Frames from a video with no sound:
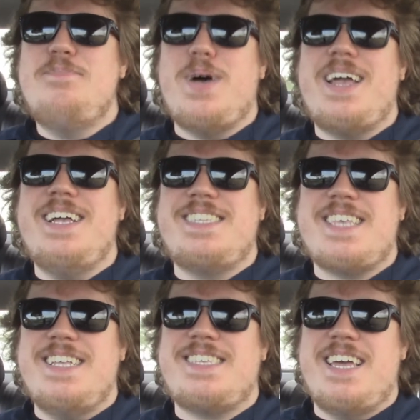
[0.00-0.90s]
but it's
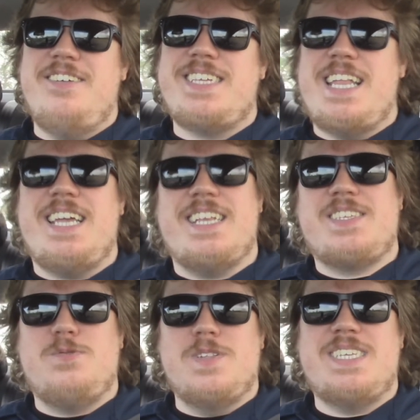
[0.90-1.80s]
entertaining, and
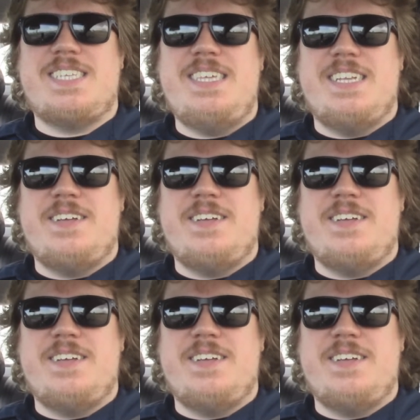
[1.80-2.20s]
it's cool to see the